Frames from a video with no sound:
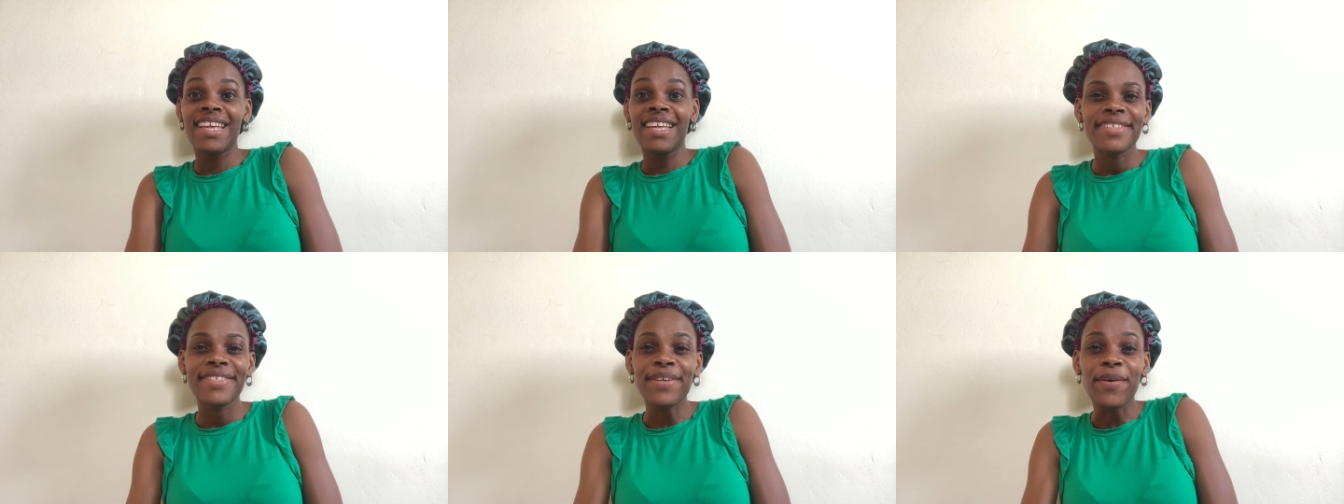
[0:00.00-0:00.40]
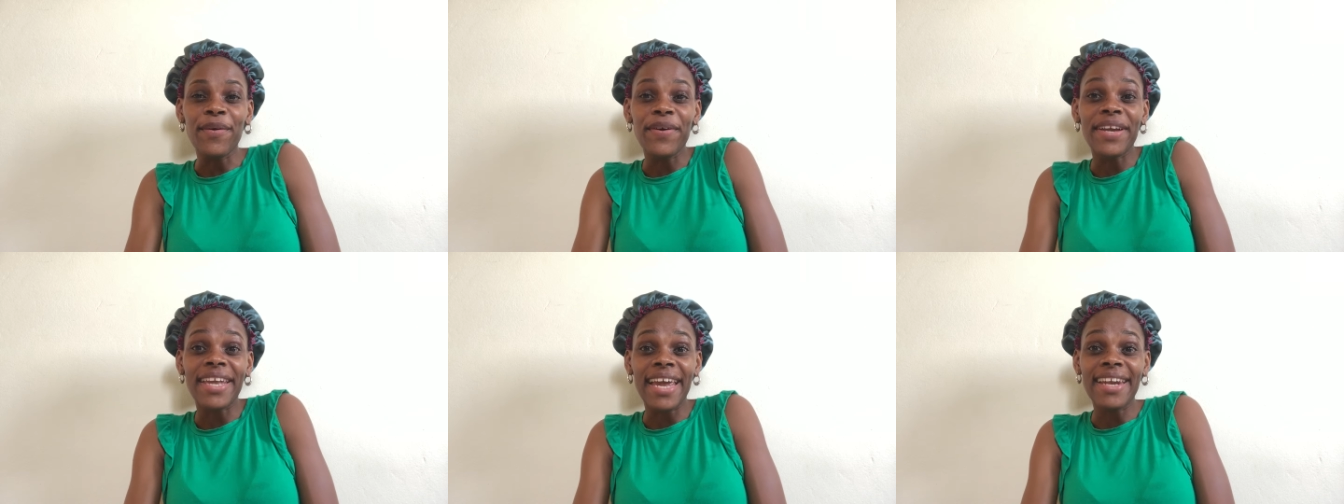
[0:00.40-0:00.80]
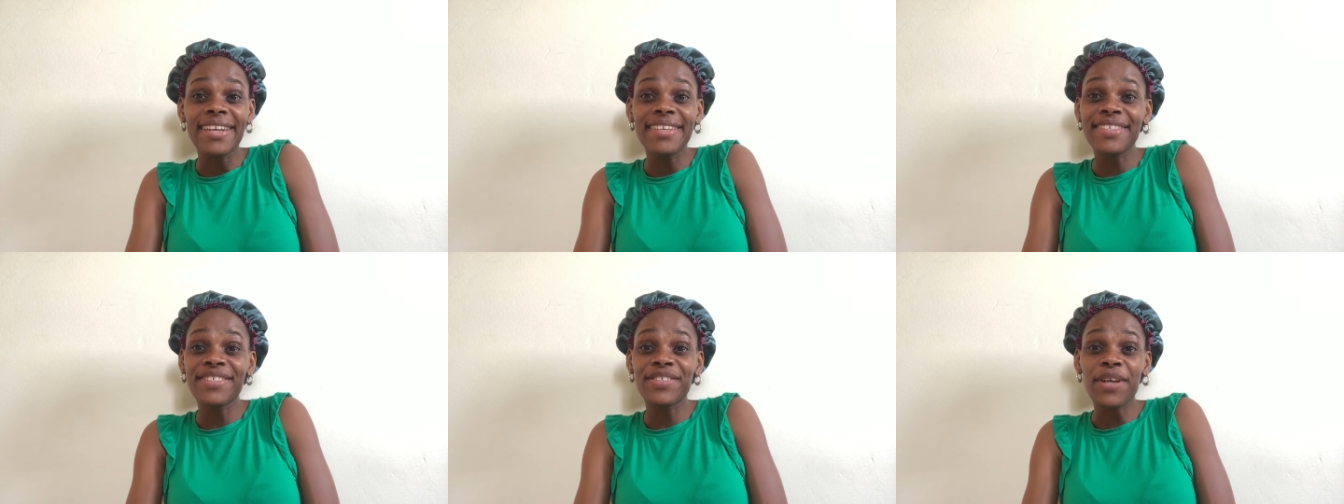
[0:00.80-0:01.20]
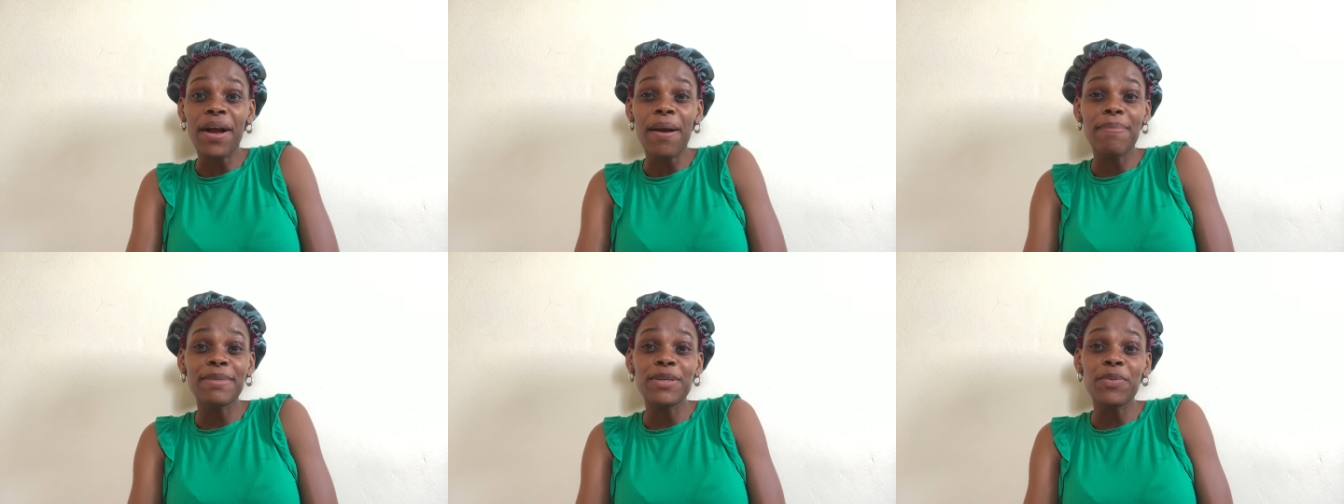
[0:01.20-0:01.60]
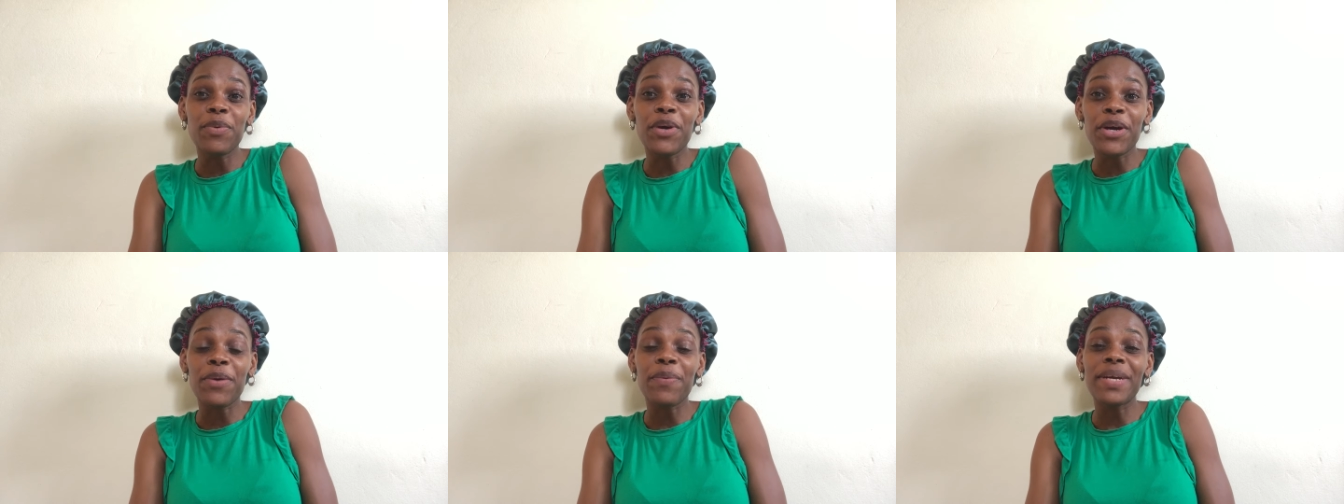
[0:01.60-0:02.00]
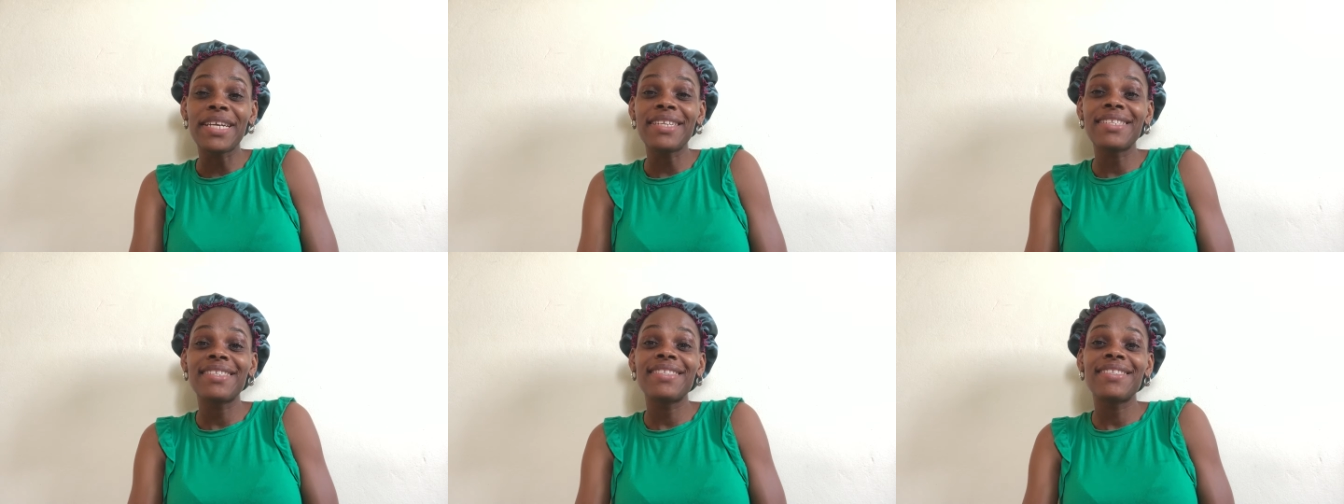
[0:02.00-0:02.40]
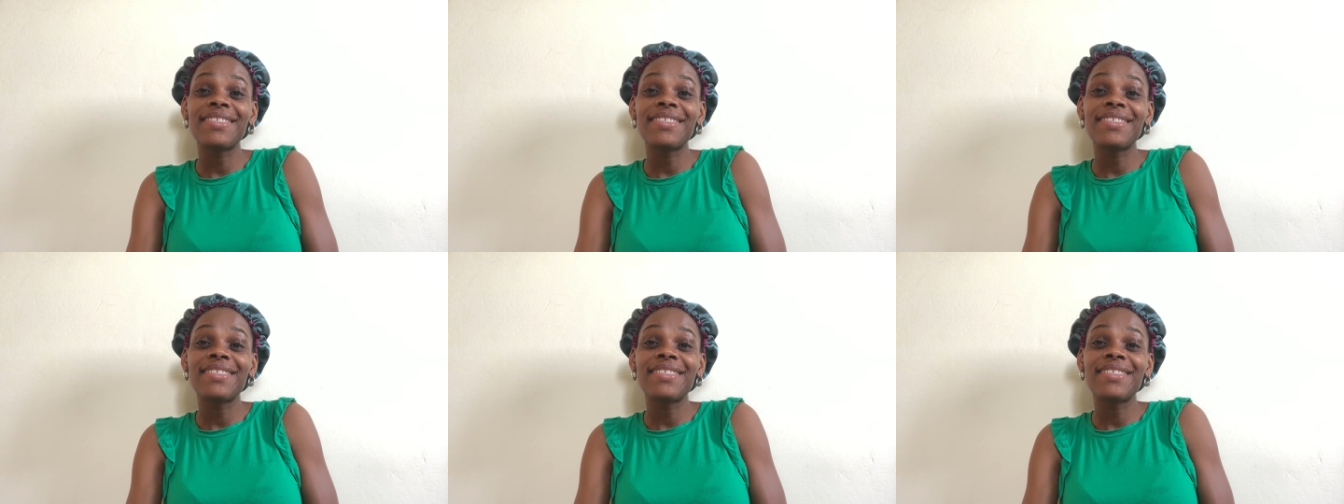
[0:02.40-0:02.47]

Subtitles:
So getting this job to work with